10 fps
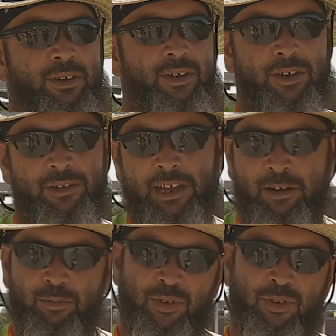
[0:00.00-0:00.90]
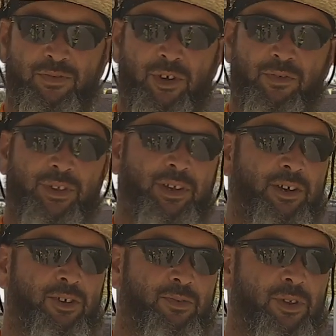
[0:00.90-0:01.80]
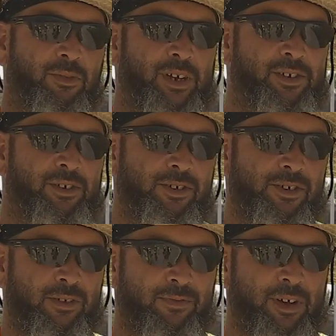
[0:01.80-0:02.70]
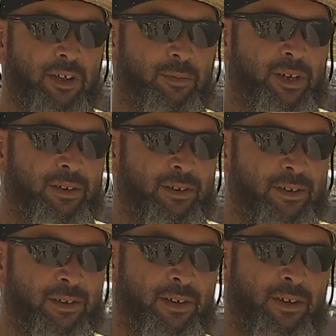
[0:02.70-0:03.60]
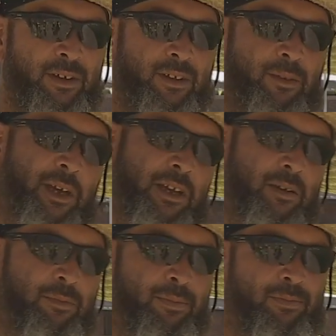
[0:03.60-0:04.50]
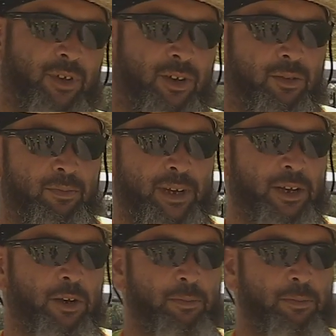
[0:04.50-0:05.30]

You know, that improves over the years with research and development and make it, you know, bigger,